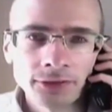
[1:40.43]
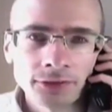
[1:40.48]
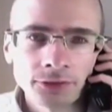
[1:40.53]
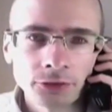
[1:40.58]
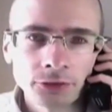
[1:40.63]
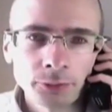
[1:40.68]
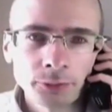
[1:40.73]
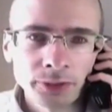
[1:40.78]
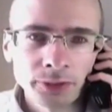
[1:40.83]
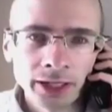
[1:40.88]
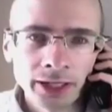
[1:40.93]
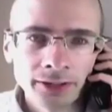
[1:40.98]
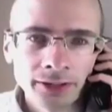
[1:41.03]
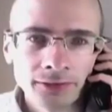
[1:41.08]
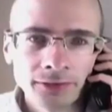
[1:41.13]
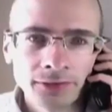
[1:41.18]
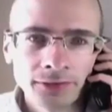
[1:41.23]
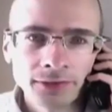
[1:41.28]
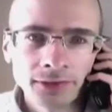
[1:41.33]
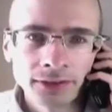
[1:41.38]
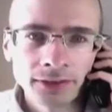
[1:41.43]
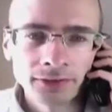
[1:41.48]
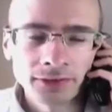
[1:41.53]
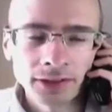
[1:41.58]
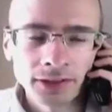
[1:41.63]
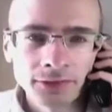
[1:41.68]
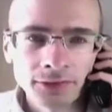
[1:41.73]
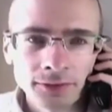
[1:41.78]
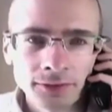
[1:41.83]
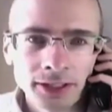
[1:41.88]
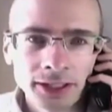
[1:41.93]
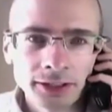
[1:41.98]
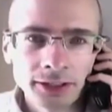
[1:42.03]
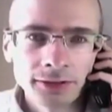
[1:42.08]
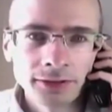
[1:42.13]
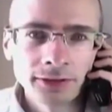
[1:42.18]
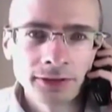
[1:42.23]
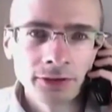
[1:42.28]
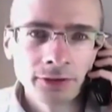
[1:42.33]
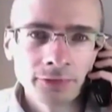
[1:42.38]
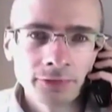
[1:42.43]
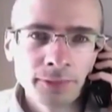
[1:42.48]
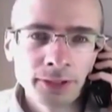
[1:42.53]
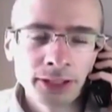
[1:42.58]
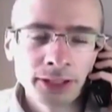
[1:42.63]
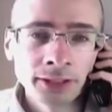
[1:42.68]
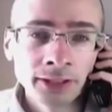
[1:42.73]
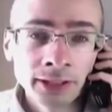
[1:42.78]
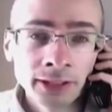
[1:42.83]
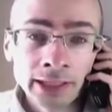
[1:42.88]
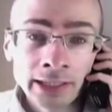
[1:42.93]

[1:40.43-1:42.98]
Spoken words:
Group has estimated, there have been